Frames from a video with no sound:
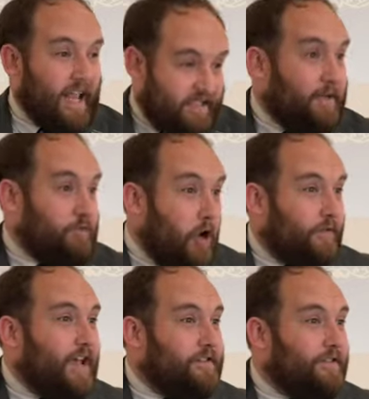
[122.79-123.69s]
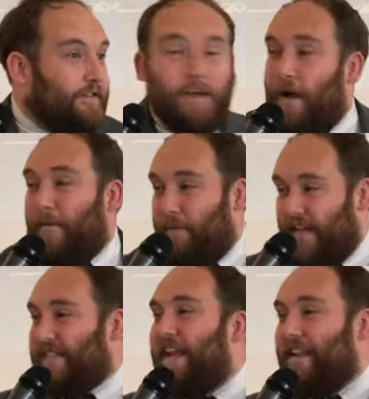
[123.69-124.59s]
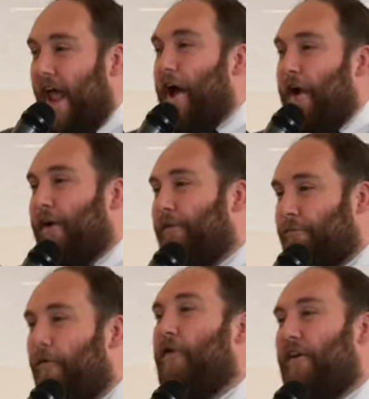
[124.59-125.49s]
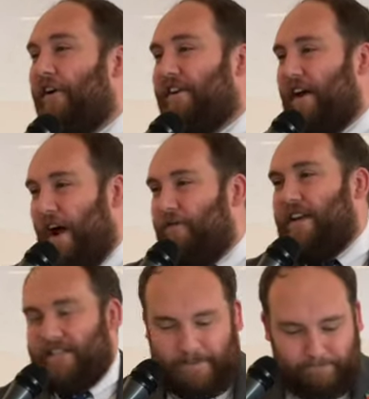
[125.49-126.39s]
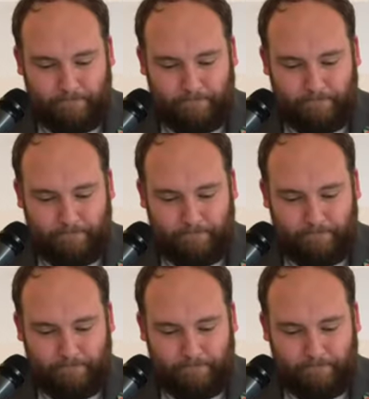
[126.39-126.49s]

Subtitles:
it seems obvious, but it's in there for a reason.